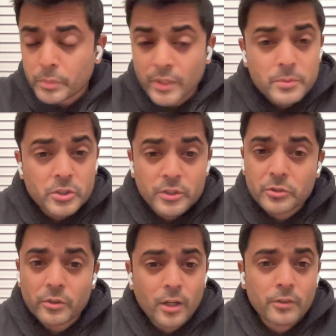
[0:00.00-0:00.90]
But I'm sure it's
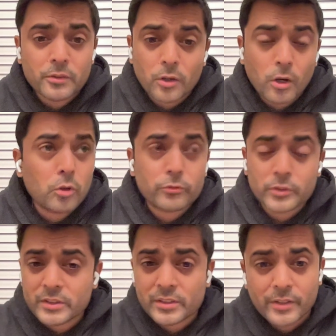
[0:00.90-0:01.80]
going on all
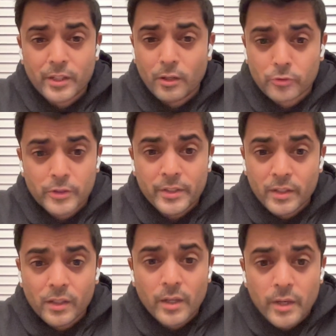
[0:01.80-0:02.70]
over Southern California and
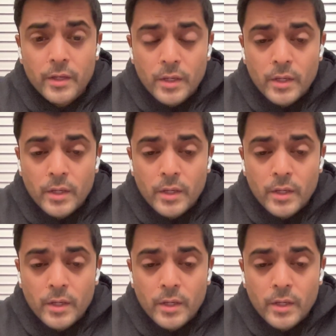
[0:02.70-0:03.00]
LA.